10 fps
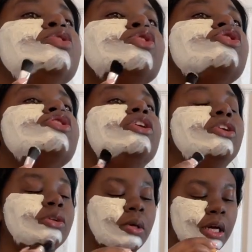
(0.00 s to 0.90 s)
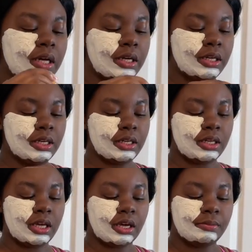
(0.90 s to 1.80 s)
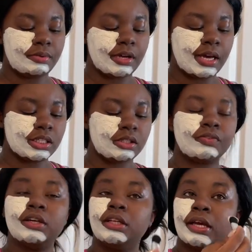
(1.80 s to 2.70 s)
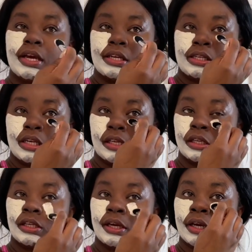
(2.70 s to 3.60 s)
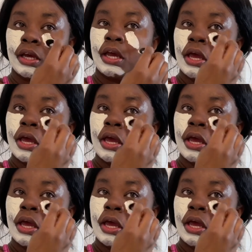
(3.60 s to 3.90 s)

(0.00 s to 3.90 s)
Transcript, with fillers: So yeah, but I just felt like I needed like